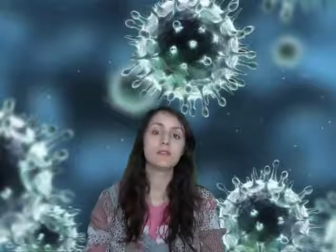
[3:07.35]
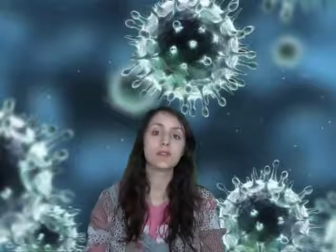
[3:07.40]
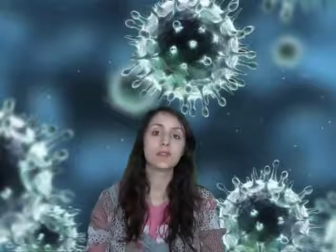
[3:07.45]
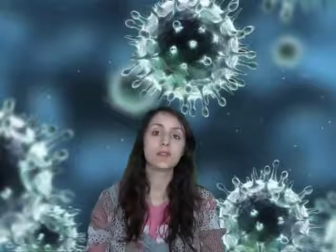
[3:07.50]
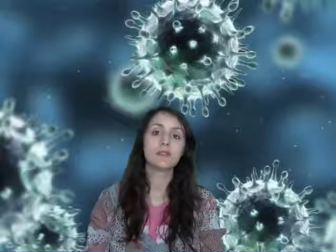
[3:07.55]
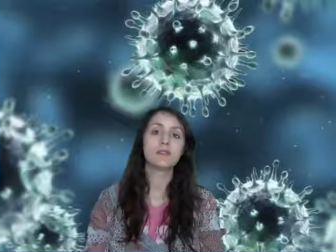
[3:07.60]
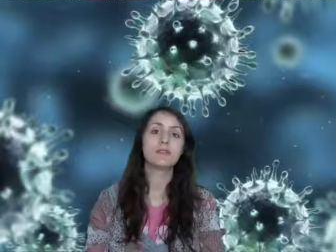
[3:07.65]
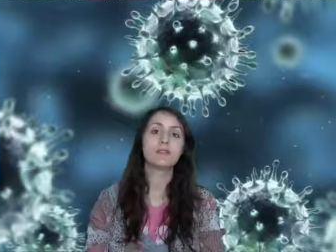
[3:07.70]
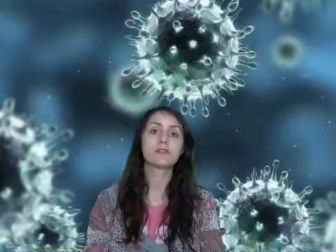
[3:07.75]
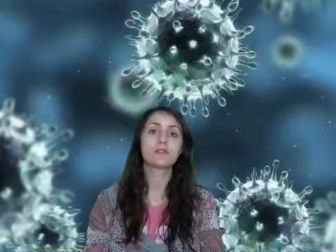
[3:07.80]

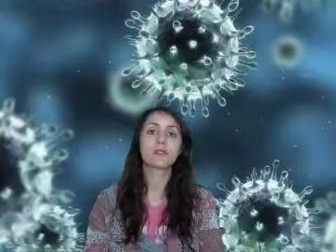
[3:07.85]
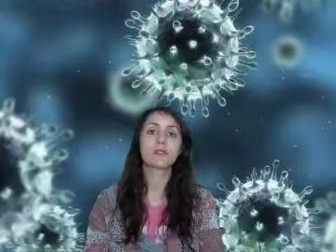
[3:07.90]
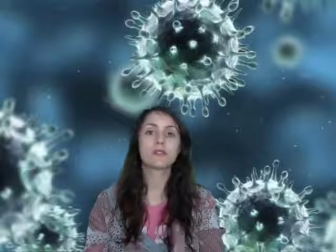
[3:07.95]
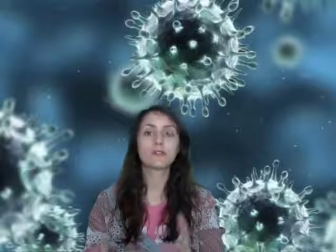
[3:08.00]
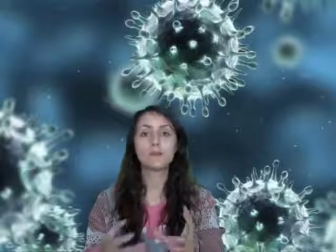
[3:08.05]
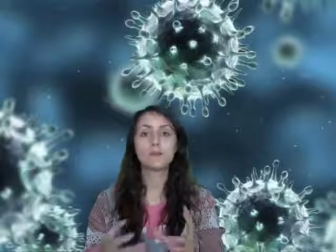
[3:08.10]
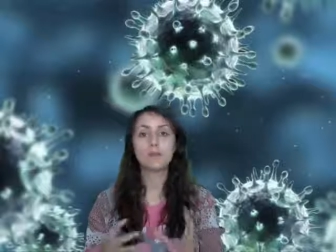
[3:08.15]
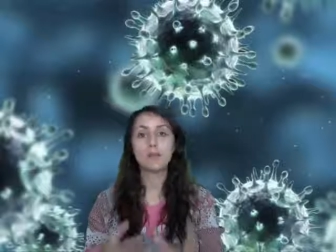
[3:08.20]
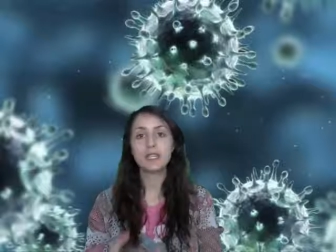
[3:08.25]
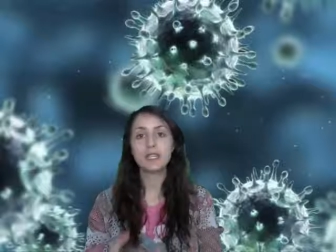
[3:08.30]
the
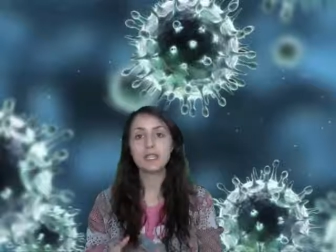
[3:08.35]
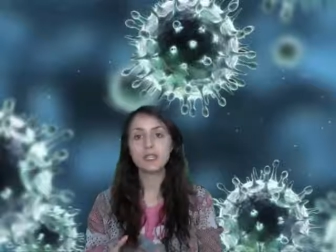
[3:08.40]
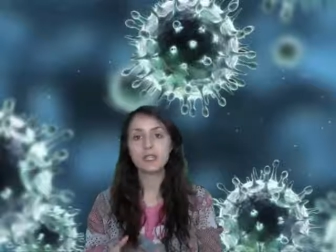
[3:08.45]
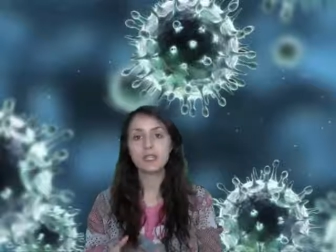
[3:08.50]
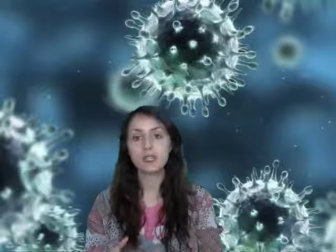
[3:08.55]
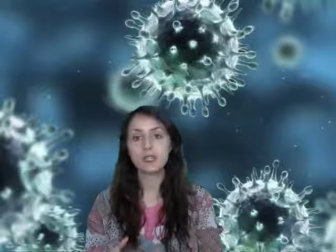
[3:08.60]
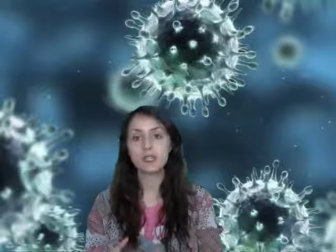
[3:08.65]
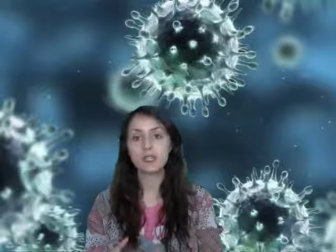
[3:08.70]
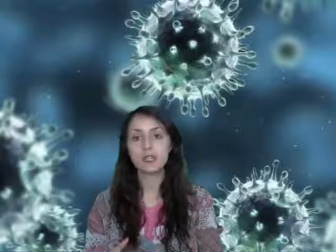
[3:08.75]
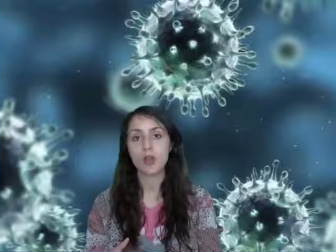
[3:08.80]

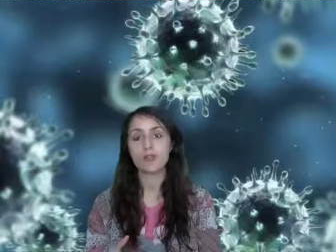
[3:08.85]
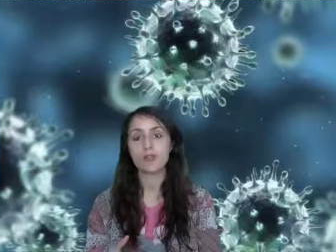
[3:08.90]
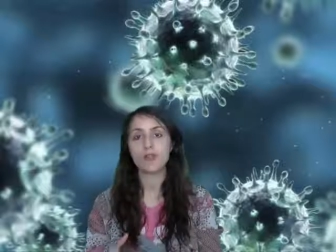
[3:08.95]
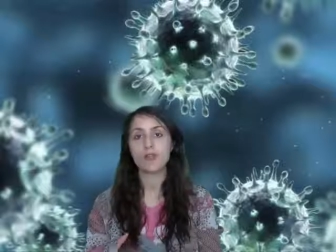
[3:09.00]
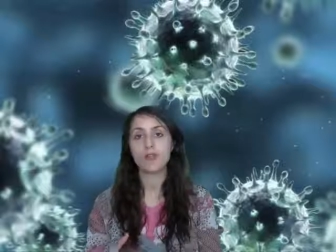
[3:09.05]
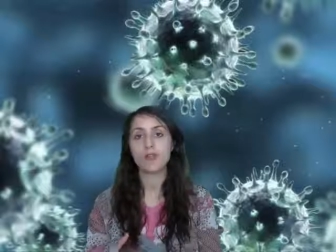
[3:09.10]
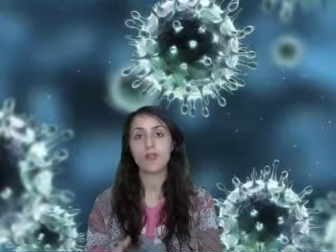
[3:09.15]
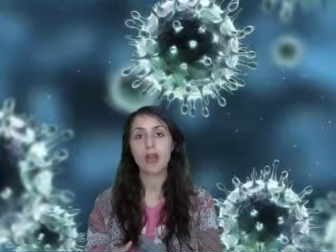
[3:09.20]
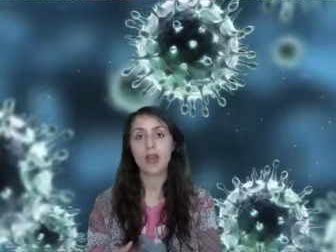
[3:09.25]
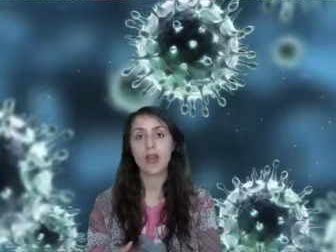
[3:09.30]
transmission of
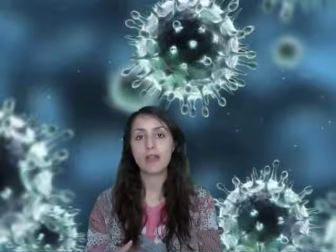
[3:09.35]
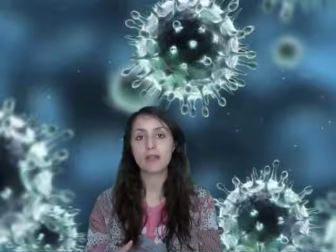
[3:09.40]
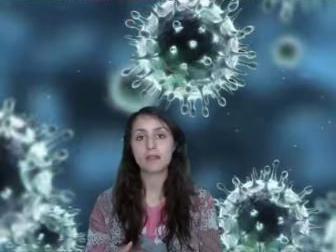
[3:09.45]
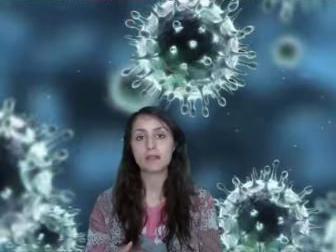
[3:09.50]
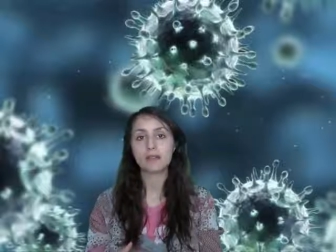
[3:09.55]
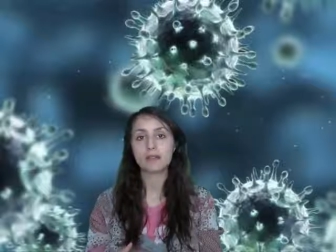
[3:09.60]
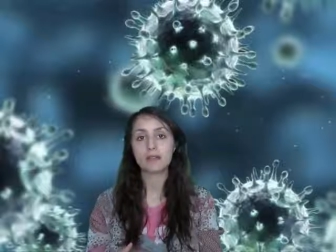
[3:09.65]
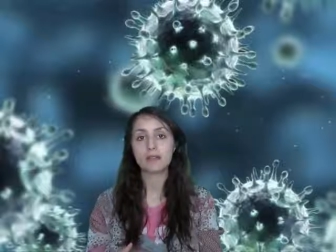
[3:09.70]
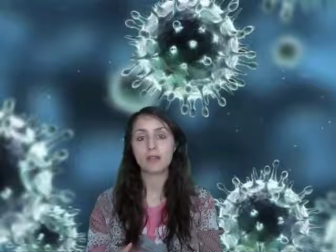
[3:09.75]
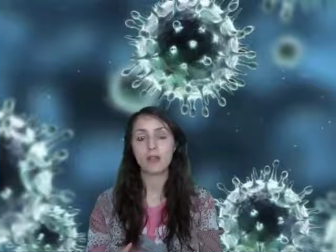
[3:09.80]

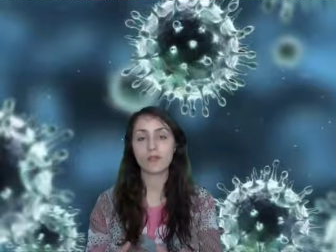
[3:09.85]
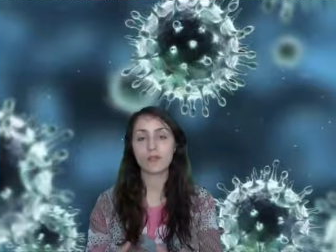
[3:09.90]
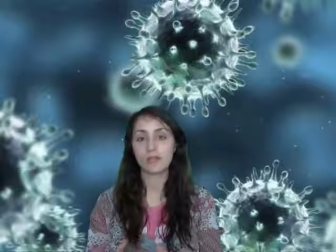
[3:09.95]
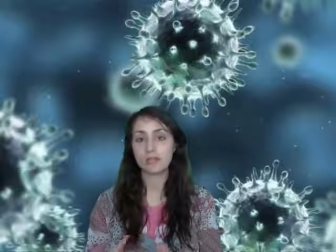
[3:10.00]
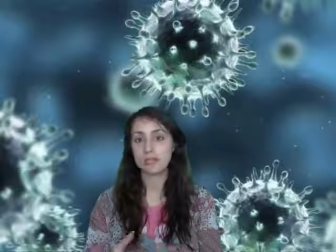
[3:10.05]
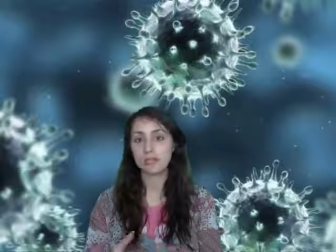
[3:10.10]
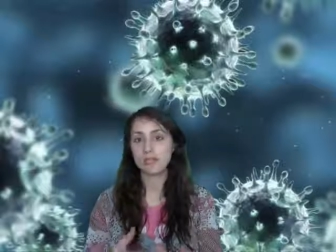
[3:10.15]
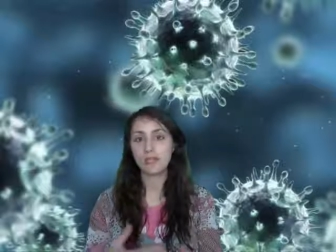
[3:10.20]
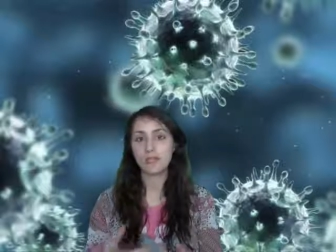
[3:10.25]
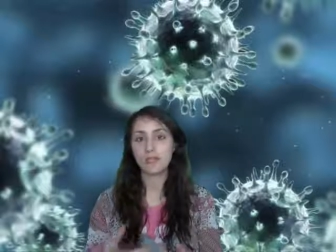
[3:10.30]

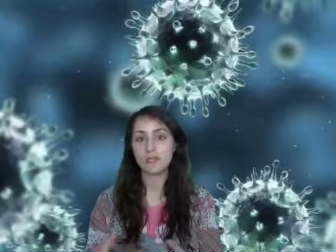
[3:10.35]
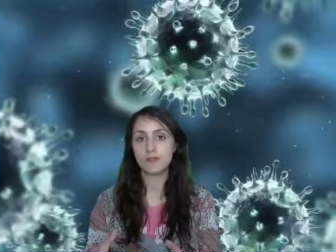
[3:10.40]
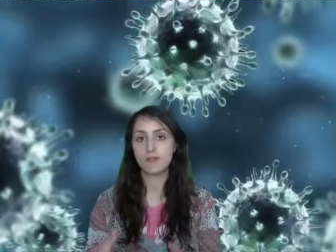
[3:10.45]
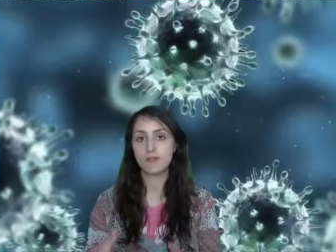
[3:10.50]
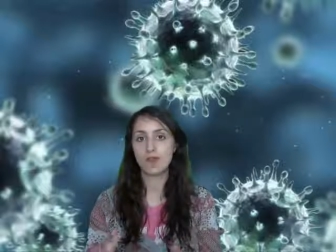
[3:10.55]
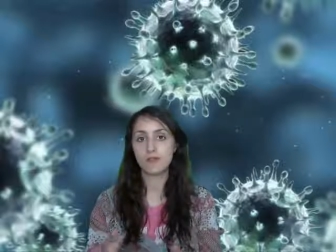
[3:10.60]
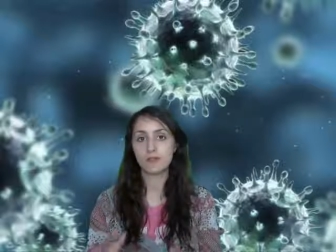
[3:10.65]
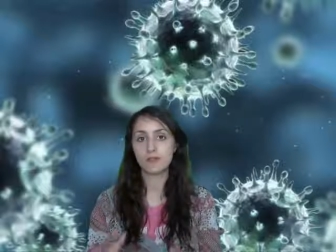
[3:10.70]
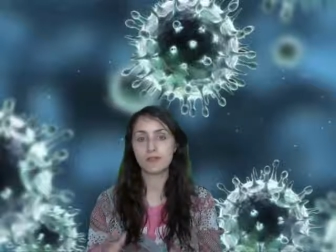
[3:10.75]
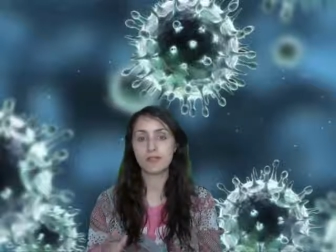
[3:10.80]
these
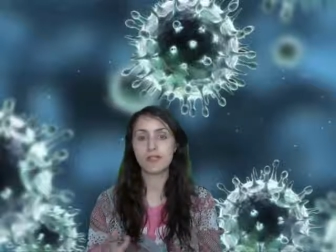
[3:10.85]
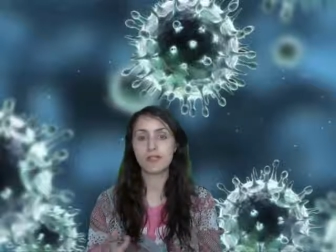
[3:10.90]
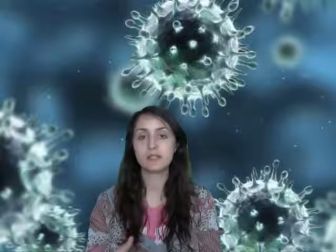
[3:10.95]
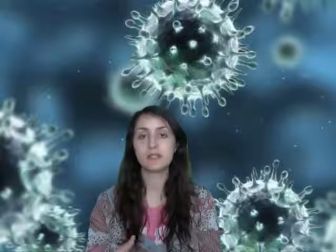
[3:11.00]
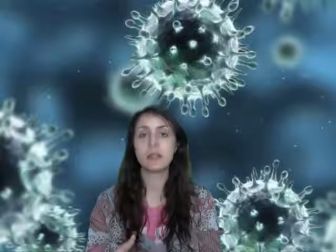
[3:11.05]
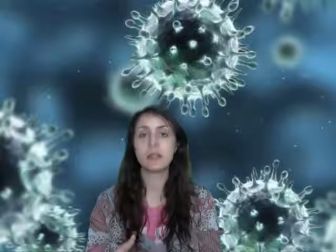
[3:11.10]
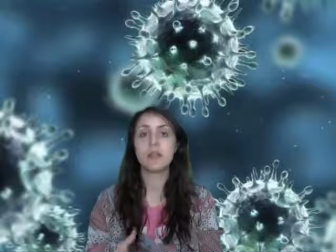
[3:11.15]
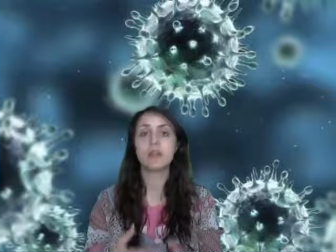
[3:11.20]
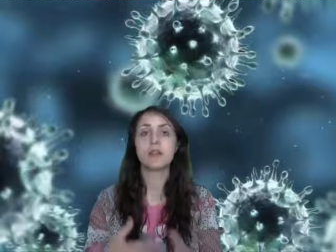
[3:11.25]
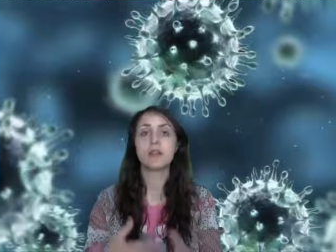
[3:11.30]

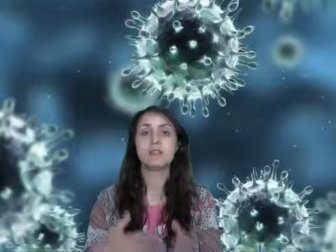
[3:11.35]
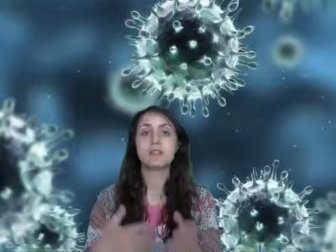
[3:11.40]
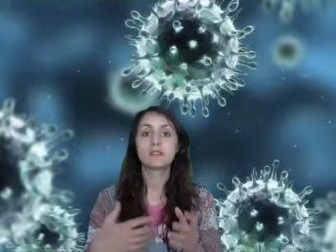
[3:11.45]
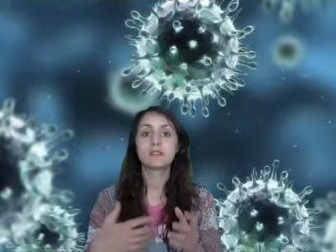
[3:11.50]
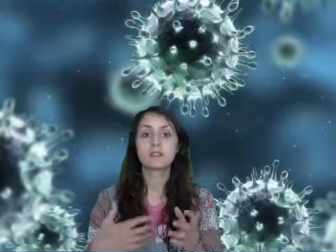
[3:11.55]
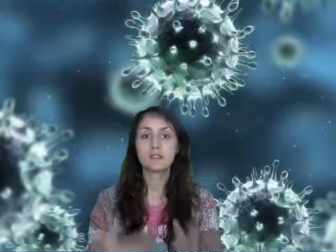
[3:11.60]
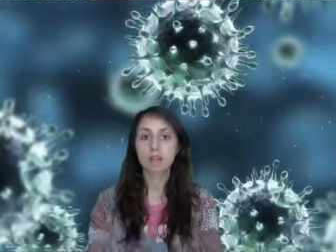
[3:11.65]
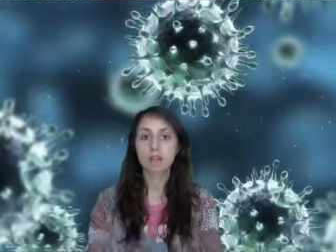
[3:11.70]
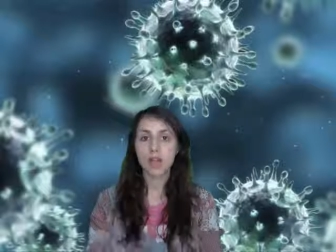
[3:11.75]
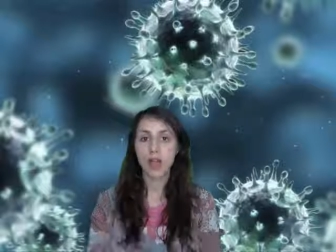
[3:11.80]
viruses
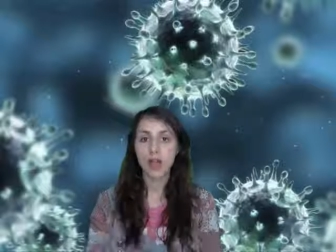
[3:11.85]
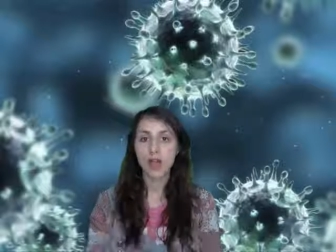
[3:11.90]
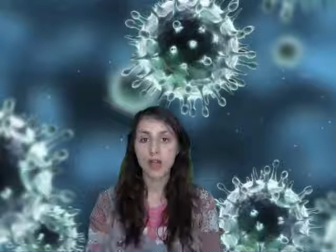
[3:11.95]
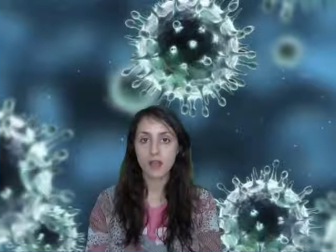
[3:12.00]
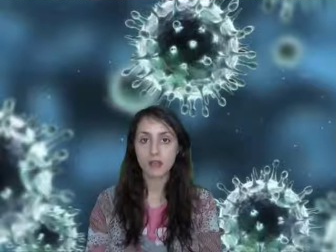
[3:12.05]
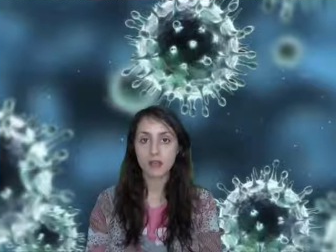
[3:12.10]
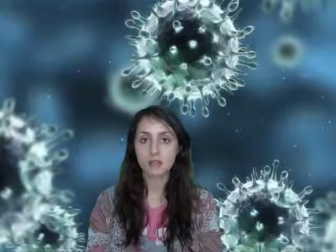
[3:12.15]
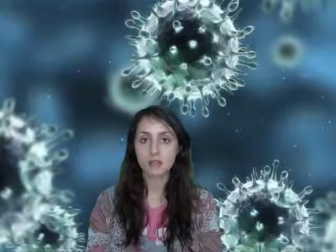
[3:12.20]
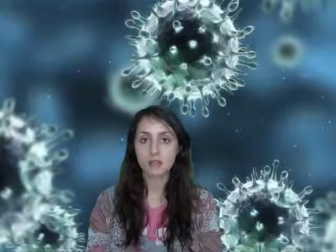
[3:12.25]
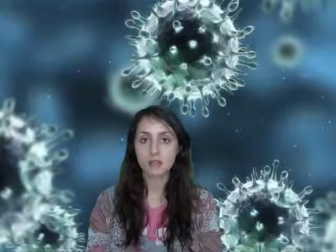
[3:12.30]

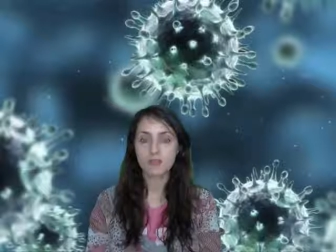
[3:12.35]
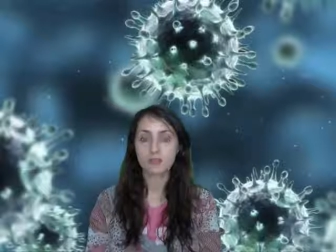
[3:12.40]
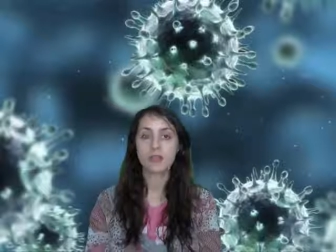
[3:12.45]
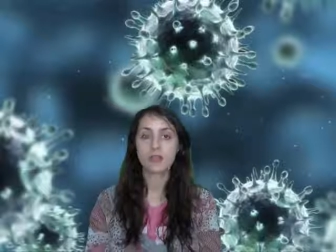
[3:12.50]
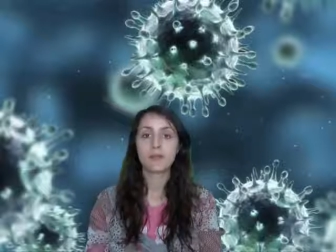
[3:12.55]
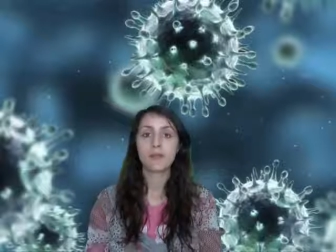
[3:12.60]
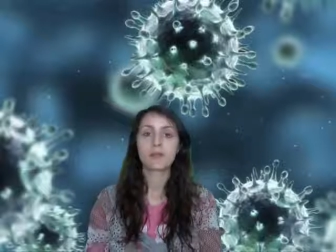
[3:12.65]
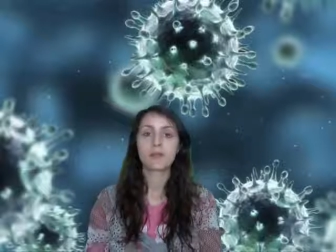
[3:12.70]
starts